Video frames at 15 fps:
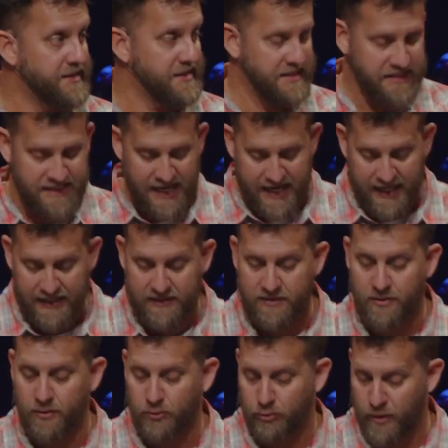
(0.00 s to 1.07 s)
Say it,
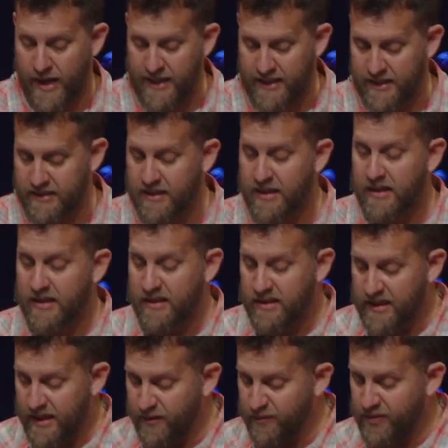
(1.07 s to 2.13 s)
write it.
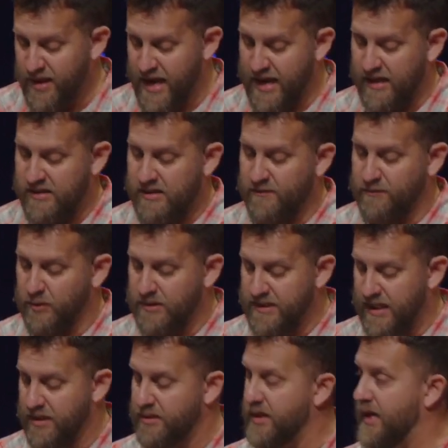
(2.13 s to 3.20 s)
Give thanks for
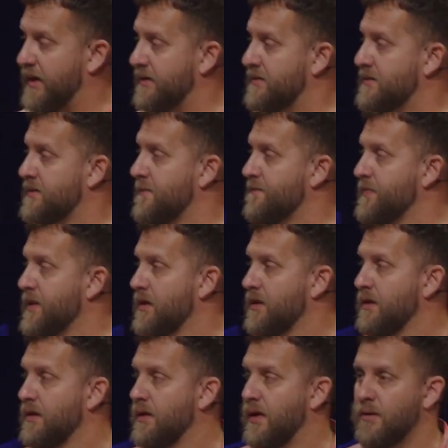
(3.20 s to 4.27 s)
10 things
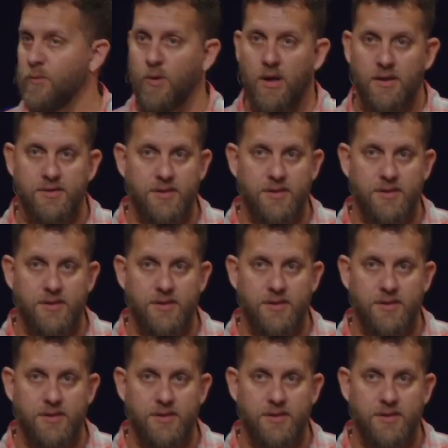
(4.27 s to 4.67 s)
and watch